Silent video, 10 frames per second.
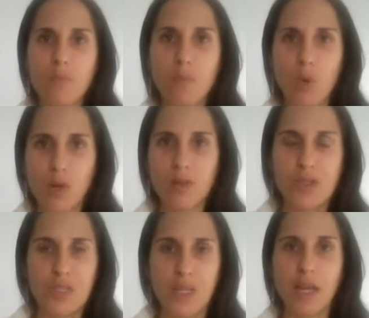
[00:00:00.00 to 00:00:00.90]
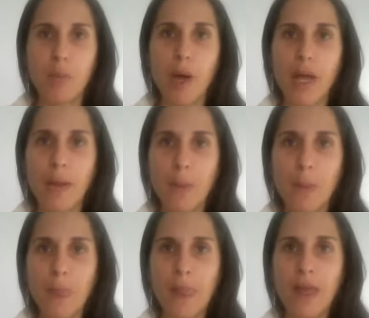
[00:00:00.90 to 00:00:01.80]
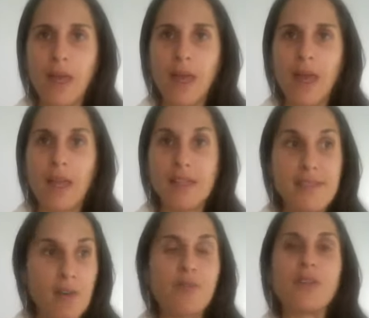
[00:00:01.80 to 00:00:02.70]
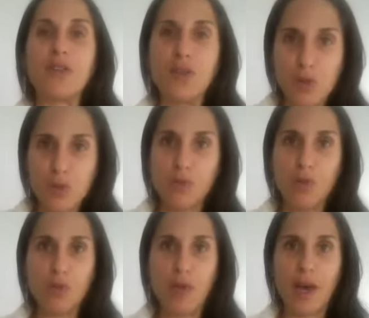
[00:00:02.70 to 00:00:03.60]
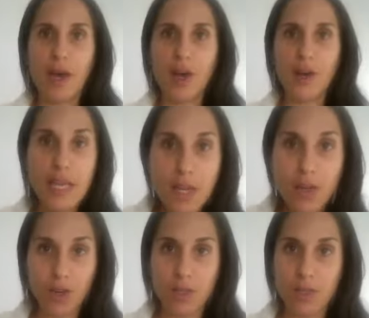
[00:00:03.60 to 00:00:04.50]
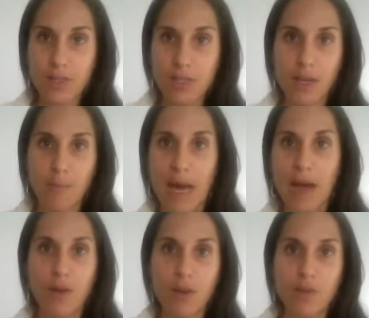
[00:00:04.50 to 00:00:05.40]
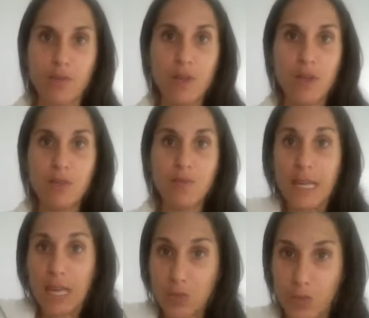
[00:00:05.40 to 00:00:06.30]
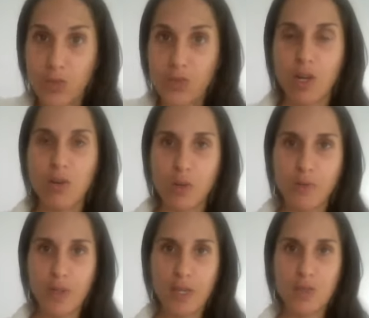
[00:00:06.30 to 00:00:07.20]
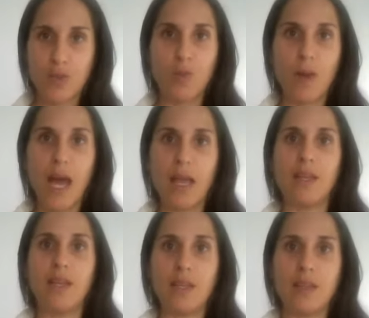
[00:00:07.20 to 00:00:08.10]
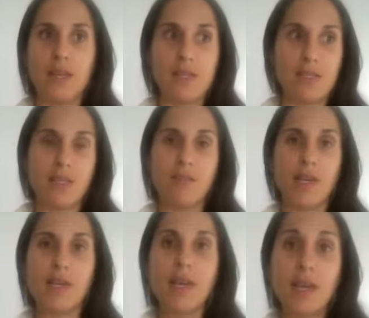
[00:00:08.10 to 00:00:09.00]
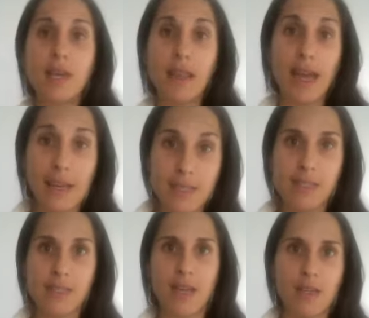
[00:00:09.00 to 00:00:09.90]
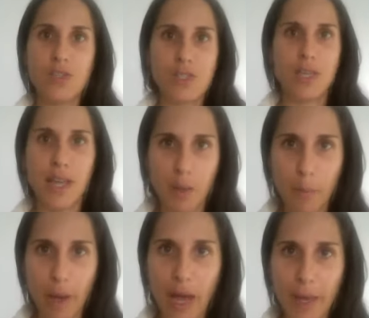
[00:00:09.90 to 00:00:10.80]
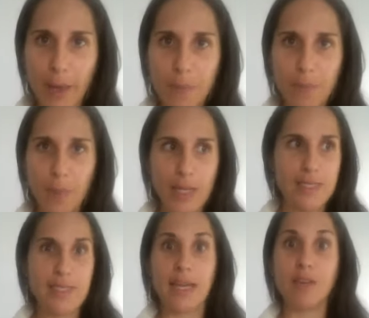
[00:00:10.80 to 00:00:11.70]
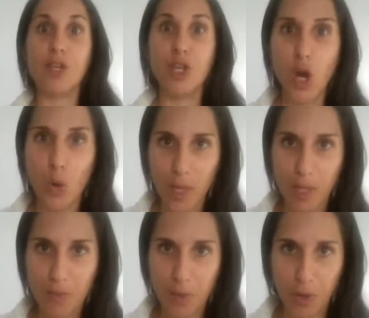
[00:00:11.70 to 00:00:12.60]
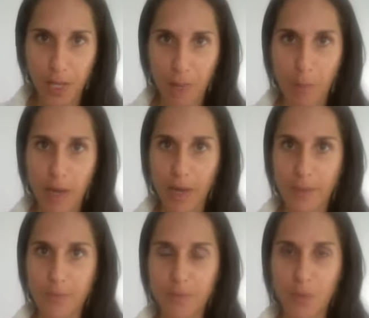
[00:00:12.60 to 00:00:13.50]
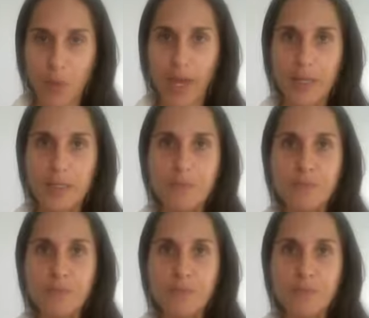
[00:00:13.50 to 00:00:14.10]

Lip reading: more than just getting by, and definitely those of you that are eager to come out of financial struggle, if that's your reality, that is even less than just getting by, but it's not even knowing if you're going to get by. Okay?